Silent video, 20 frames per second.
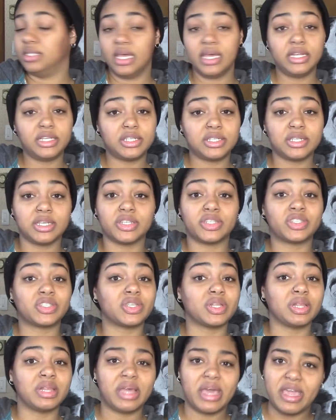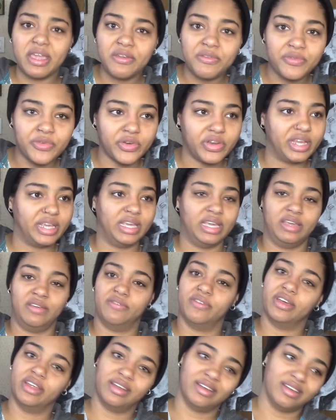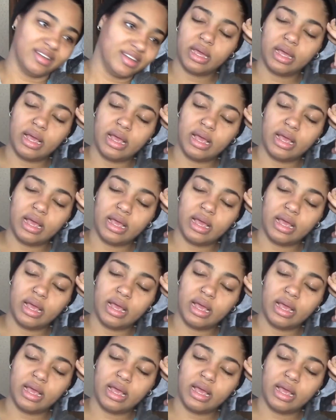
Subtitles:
dates to slavery even.